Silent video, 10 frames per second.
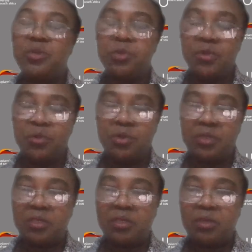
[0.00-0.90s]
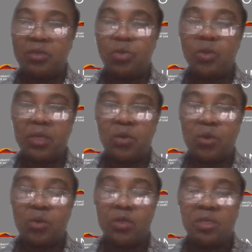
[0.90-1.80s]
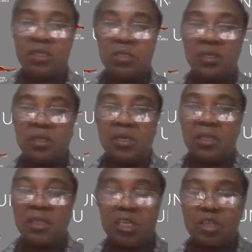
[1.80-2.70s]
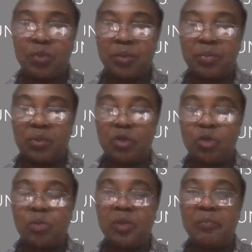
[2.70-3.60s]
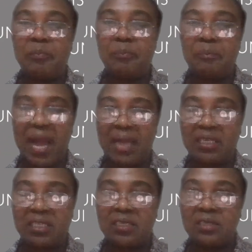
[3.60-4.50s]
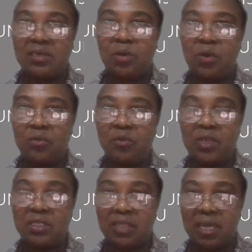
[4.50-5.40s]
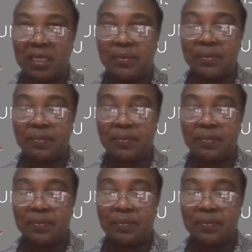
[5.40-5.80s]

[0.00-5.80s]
use to recruit these people to be part of your study?